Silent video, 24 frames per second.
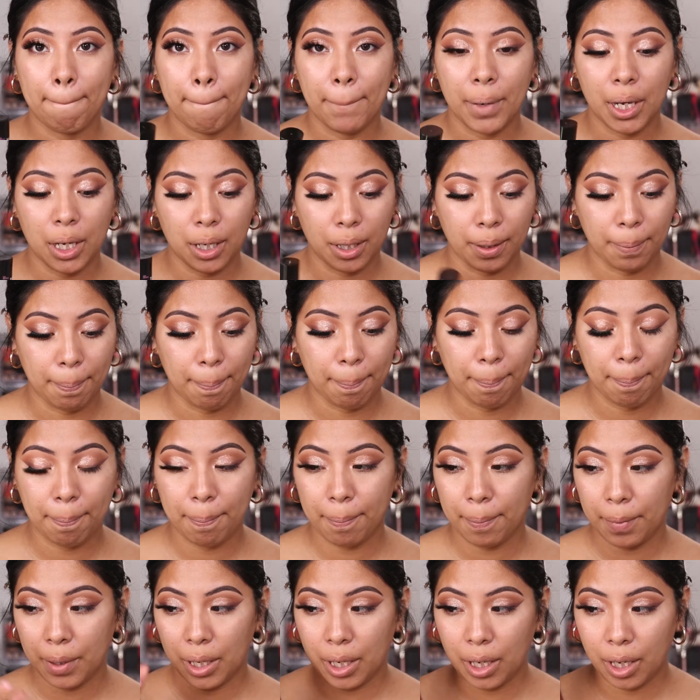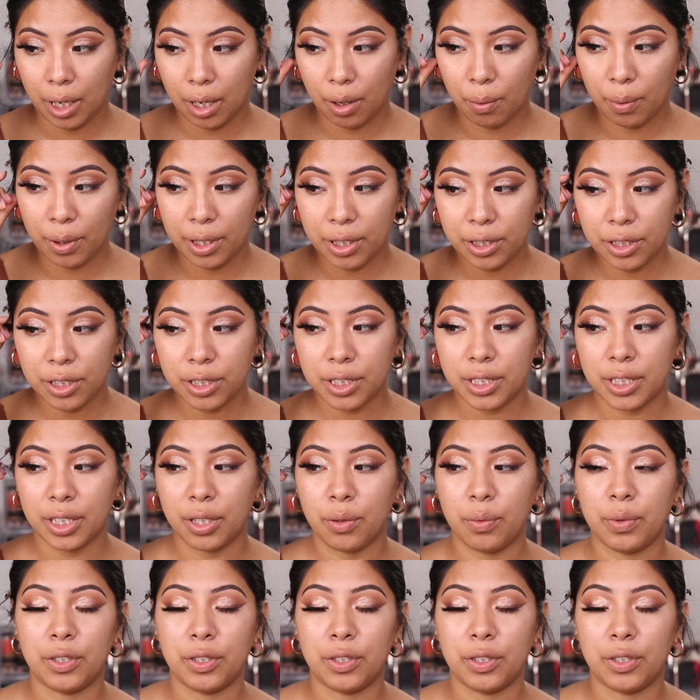I wanted to stick